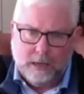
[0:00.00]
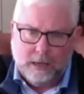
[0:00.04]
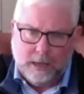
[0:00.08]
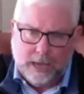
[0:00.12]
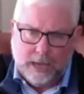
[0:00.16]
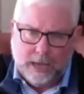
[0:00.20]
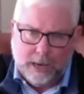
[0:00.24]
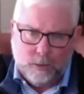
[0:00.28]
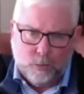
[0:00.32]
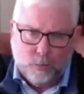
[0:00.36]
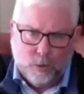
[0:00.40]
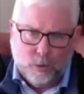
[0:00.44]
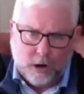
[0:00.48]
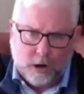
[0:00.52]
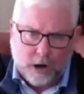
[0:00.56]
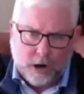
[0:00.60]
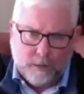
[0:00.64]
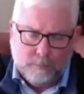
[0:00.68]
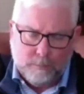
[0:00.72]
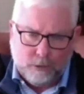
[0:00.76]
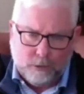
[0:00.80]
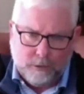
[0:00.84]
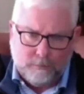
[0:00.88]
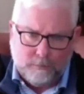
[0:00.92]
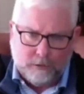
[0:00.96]
and what our
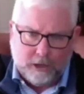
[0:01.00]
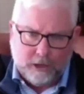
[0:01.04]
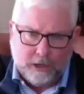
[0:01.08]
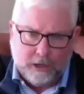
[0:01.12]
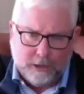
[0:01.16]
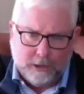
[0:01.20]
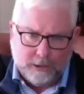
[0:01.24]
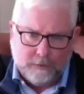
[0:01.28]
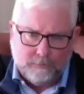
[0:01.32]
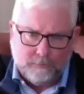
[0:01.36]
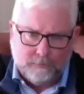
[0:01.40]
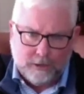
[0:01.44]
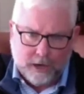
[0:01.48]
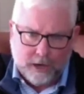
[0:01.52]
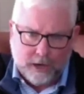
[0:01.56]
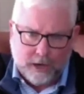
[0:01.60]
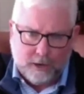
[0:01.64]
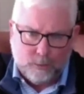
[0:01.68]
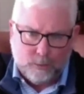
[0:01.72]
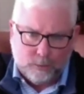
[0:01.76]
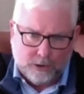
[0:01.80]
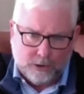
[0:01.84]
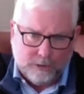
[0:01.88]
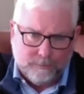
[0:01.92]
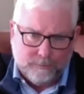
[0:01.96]
portfolios have
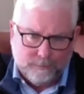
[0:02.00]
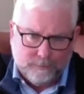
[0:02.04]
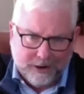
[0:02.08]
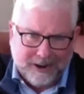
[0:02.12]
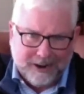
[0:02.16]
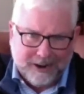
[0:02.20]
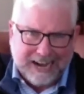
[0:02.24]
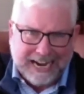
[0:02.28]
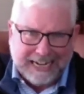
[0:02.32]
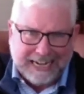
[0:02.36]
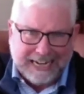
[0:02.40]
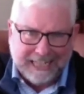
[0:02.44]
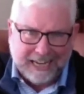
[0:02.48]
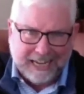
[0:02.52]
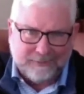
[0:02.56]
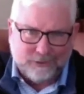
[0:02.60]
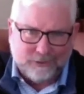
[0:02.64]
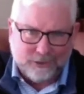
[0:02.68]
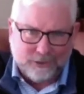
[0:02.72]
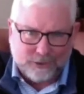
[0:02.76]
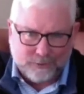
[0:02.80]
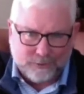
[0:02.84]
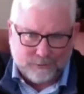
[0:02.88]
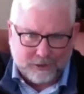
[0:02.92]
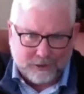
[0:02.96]
done with the varying
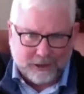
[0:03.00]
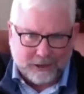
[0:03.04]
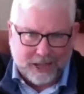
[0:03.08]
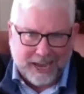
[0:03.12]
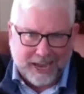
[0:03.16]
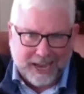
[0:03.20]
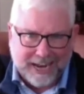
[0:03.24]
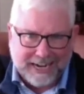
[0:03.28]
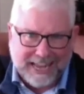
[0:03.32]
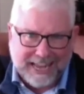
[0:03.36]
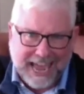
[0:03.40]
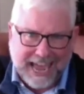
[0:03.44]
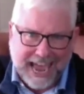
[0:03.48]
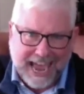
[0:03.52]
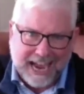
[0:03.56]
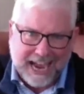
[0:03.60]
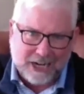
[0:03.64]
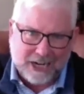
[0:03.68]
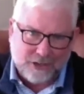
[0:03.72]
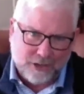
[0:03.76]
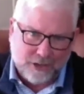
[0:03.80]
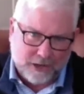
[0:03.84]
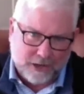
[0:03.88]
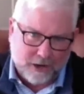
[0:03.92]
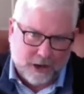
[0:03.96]
levels of client
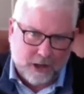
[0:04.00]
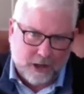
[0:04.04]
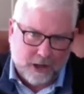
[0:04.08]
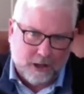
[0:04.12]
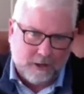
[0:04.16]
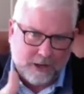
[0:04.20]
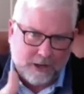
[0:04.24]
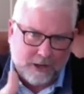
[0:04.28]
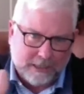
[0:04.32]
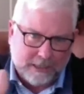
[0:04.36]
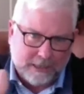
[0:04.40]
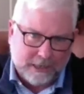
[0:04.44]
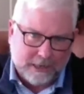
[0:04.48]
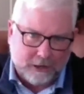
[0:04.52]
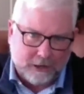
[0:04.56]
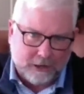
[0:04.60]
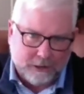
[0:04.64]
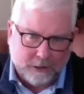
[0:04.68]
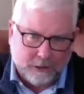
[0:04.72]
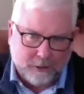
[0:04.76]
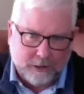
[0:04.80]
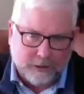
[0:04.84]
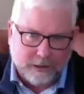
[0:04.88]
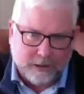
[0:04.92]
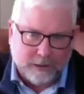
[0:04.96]
cash that all gets
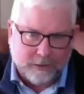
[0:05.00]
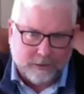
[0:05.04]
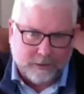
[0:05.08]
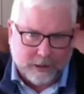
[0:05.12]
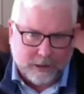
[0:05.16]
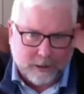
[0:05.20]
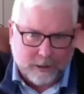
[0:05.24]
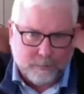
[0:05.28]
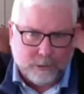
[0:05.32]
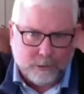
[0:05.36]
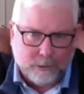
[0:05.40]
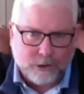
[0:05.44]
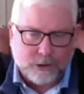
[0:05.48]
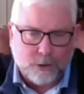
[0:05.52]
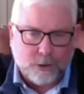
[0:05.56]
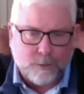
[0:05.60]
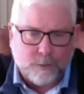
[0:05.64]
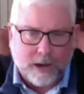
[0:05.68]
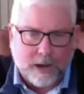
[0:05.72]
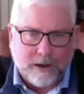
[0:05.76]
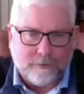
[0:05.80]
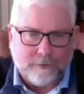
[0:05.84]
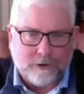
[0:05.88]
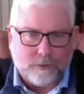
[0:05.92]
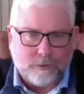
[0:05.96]
included in the numbers that
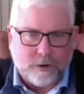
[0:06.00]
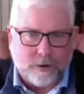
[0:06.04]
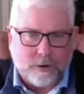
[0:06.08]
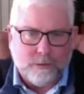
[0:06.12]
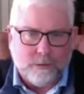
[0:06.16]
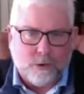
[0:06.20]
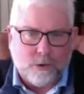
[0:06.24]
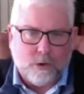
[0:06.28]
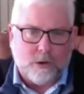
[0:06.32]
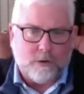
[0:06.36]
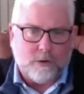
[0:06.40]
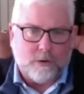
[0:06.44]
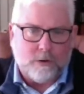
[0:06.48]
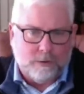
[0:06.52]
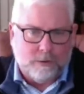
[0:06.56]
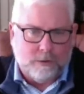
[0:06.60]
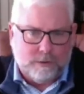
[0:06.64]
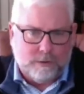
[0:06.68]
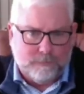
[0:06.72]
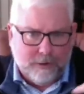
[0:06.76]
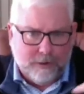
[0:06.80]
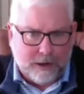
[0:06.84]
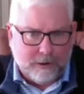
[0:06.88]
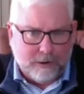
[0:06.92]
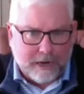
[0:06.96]
we have to report.
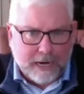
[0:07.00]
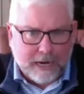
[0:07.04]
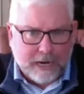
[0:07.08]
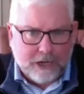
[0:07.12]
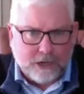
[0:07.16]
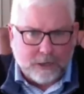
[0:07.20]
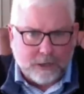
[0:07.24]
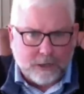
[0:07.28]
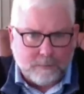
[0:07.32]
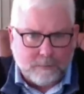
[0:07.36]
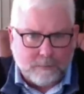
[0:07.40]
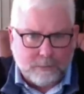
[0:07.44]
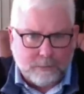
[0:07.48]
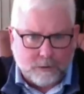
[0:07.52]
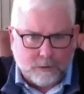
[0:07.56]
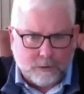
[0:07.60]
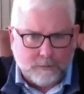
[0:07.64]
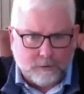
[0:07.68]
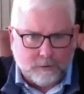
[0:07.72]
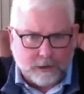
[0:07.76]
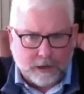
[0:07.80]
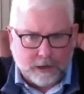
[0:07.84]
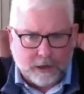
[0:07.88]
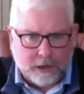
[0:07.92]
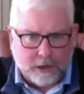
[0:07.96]
The foundation
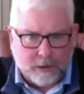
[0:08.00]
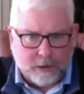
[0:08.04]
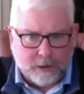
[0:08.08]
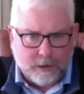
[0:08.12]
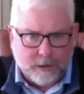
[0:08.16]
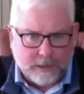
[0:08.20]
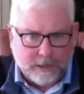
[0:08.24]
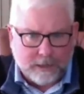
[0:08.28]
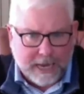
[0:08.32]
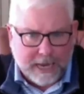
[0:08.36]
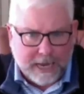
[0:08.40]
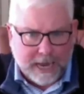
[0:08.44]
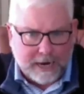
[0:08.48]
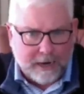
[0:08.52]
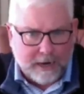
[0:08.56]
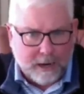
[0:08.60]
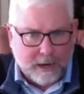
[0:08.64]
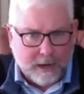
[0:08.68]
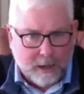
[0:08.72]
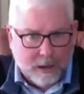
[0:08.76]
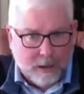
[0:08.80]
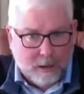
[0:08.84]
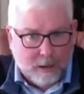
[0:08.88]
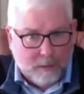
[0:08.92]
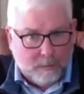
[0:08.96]
portfolio has had
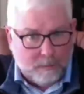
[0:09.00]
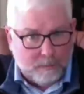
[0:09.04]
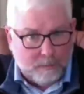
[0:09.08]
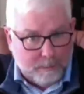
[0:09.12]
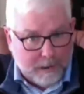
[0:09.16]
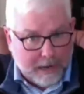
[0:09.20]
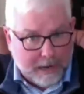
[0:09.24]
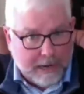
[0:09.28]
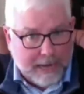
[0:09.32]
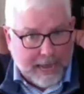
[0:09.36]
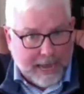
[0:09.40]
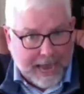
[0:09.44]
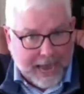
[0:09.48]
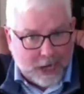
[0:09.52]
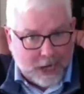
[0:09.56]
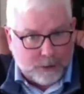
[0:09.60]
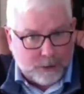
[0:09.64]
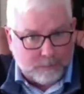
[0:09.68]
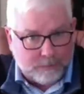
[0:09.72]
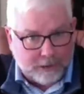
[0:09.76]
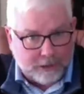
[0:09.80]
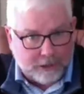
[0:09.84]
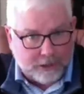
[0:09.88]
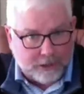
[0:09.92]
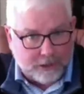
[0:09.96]
big cash
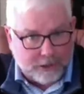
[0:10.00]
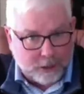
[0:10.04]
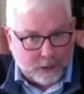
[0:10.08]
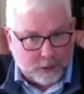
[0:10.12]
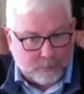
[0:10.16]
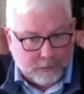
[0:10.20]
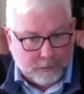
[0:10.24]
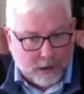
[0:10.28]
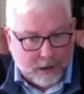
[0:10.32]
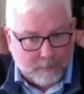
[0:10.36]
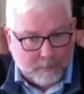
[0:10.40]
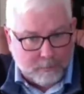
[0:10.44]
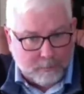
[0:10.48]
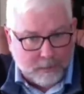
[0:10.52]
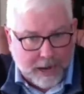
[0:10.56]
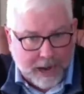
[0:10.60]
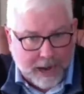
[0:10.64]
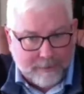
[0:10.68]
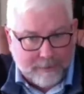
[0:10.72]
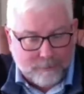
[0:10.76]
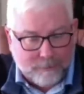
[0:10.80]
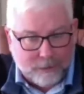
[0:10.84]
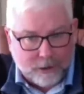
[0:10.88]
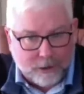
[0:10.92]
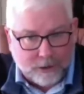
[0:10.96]
positions. It's probably
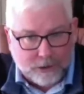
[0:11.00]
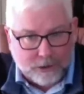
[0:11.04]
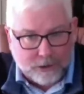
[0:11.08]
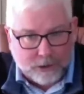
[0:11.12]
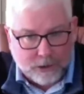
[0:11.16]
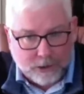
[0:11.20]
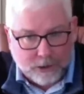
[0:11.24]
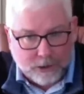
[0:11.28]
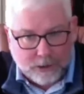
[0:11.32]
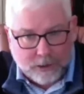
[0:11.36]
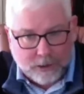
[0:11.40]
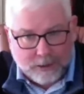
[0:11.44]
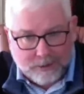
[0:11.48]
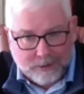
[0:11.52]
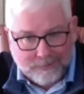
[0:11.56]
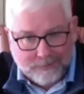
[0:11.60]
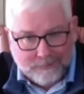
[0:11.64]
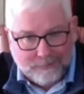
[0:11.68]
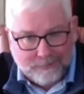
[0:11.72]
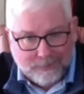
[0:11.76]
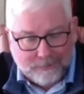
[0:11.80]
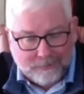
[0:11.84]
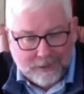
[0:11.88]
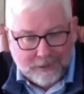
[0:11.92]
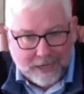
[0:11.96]
averaged
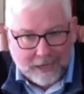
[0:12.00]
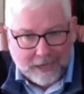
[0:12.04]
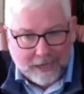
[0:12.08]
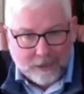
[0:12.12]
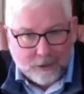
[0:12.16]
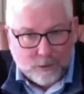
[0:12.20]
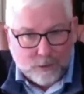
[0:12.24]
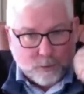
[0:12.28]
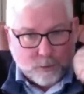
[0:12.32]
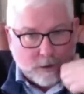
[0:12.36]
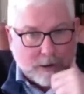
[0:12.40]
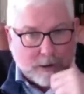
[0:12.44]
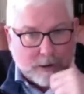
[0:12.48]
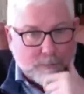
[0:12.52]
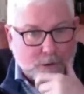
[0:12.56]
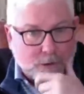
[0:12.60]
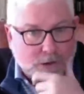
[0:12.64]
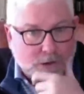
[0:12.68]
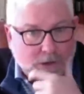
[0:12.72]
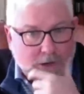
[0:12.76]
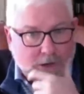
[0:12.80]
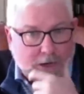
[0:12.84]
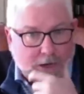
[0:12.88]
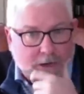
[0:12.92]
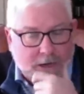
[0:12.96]
15 to
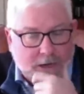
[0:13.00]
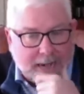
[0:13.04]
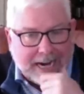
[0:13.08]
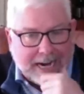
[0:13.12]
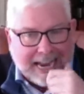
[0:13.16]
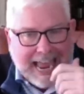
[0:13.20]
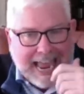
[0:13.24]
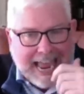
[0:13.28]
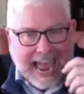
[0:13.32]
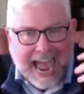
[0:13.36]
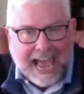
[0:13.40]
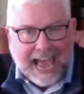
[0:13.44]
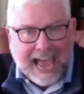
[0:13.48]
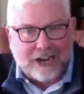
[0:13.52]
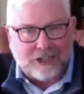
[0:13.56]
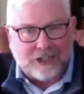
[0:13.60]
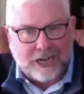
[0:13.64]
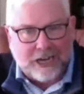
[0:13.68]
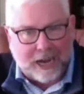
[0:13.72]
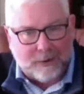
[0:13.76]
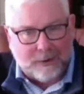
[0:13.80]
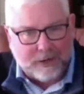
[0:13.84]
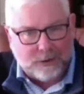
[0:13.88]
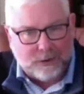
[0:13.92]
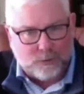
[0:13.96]
20% kind of cash.
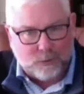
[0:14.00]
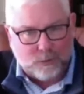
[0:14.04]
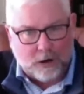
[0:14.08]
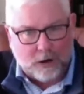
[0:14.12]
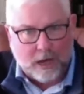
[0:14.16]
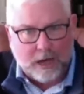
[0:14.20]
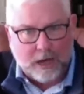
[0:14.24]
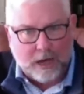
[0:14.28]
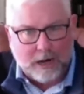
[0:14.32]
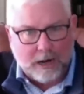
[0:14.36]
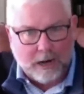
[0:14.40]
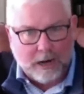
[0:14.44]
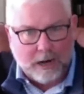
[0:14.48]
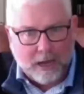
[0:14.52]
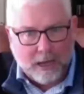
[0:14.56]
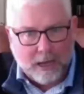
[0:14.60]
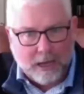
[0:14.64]
Now, it's run